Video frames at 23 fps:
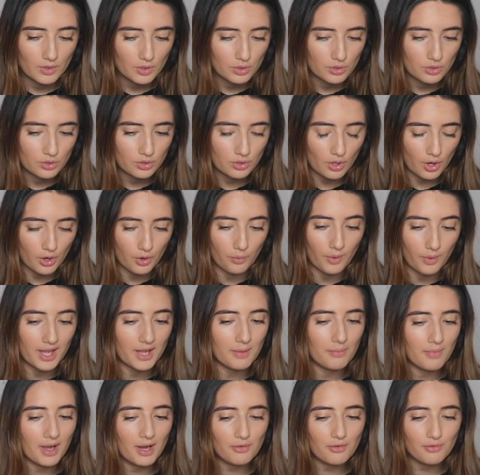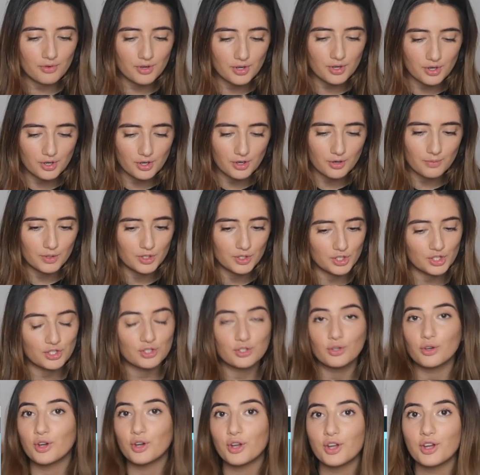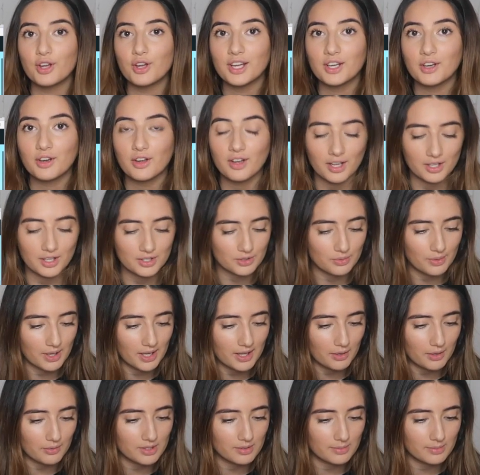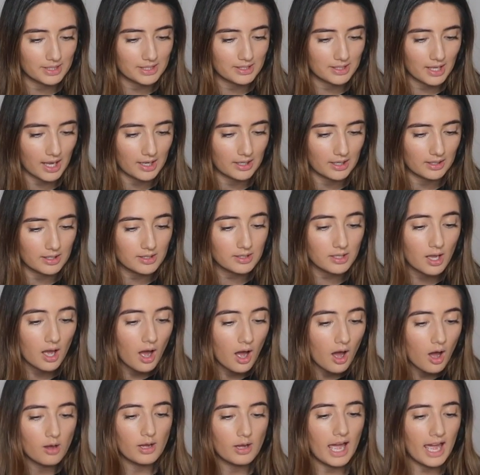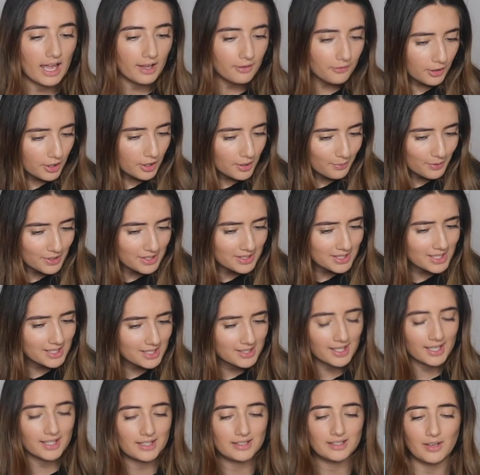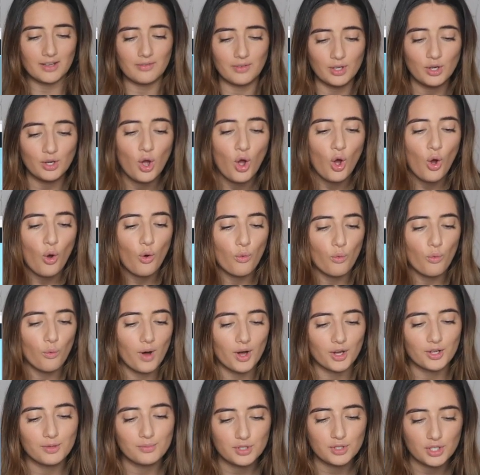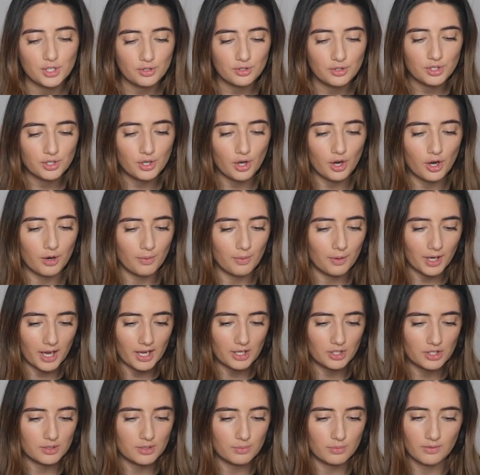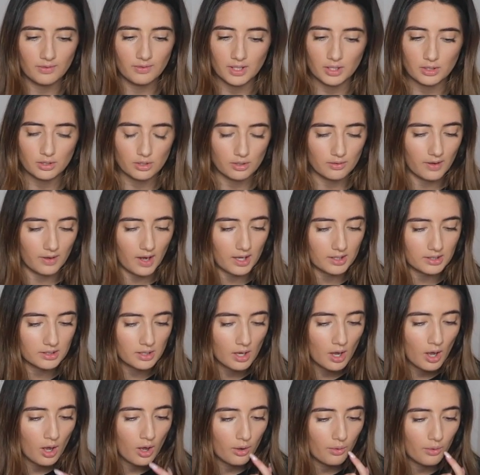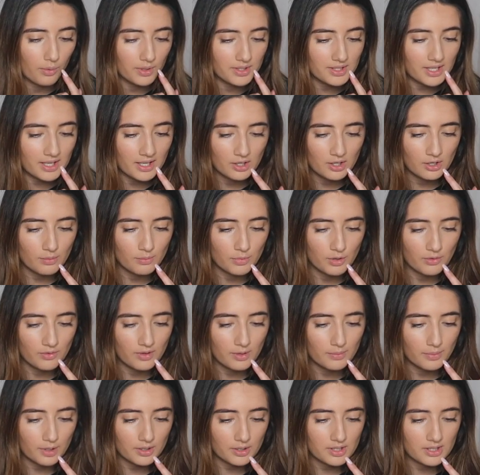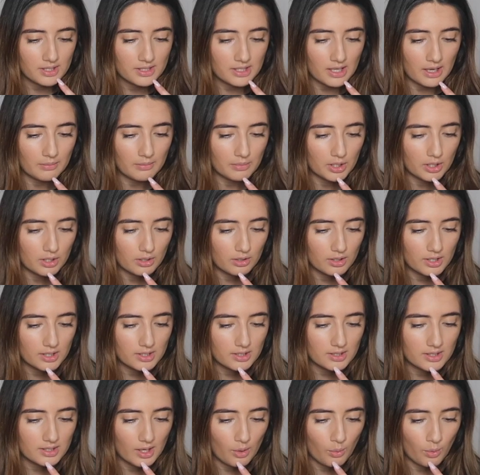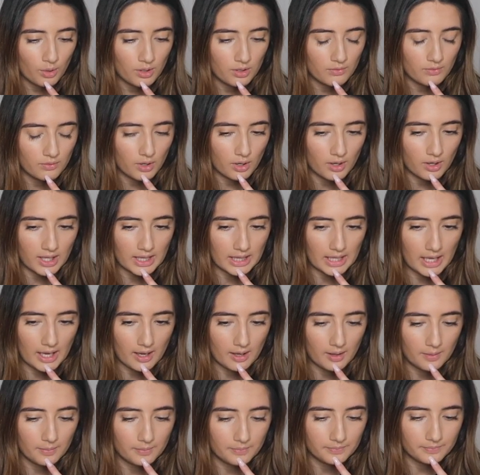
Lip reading: So, we're in my room. You just saw her in her underwear. That was a bit scandalous. Hey, Fairy Princess 97. Welcome to your new home. Okay, she's moving too fast. What's that in your moving boxes? I'm curious to see what you've got in there.